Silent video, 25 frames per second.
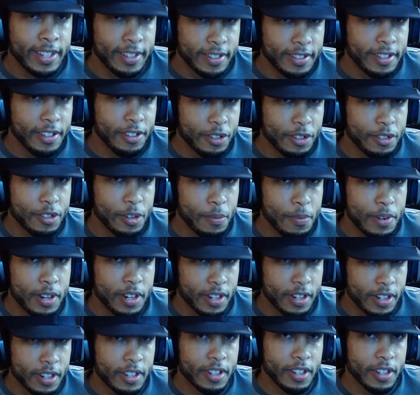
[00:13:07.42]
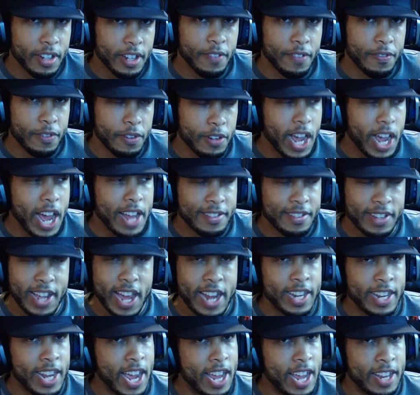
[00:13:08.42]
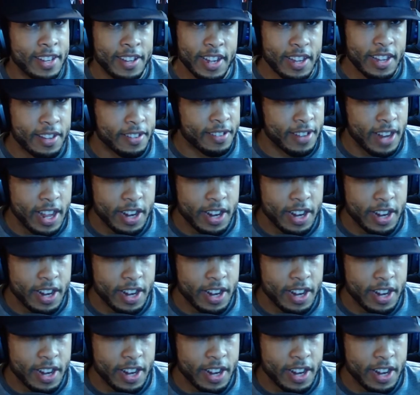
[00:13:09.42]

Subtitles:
These are some of the. If you guys got any ideas, let